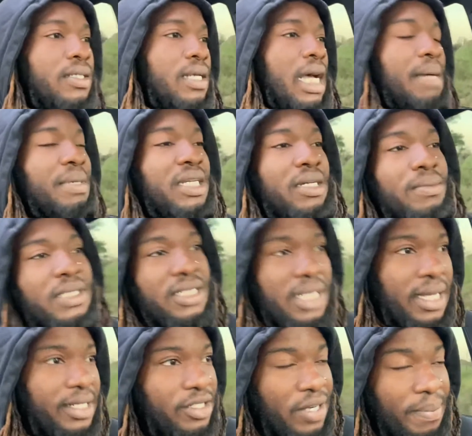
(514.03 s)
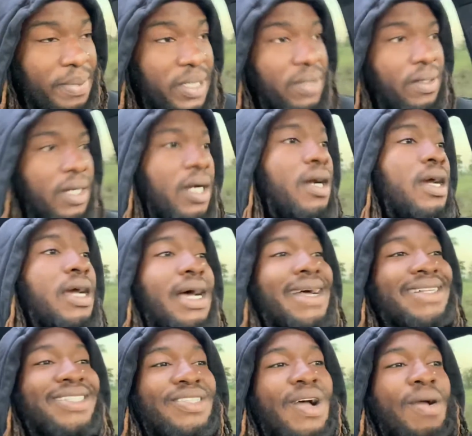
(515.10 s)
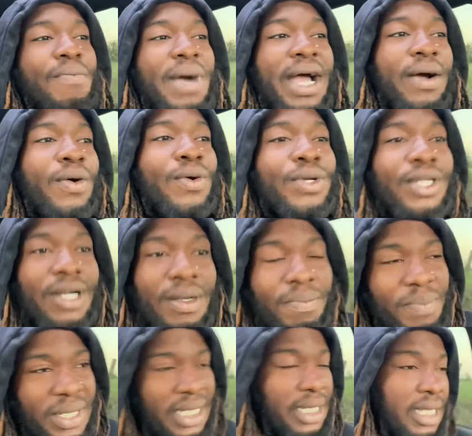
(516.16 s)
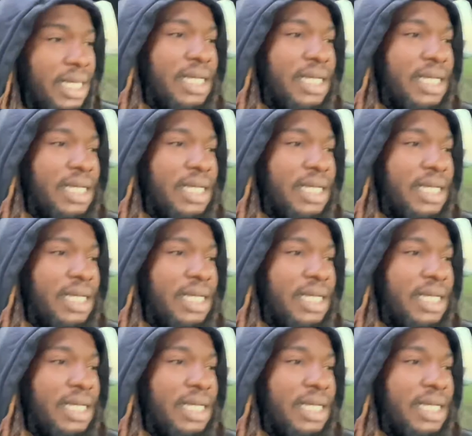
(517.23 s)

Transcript: I become this entrepreneur. I start my own company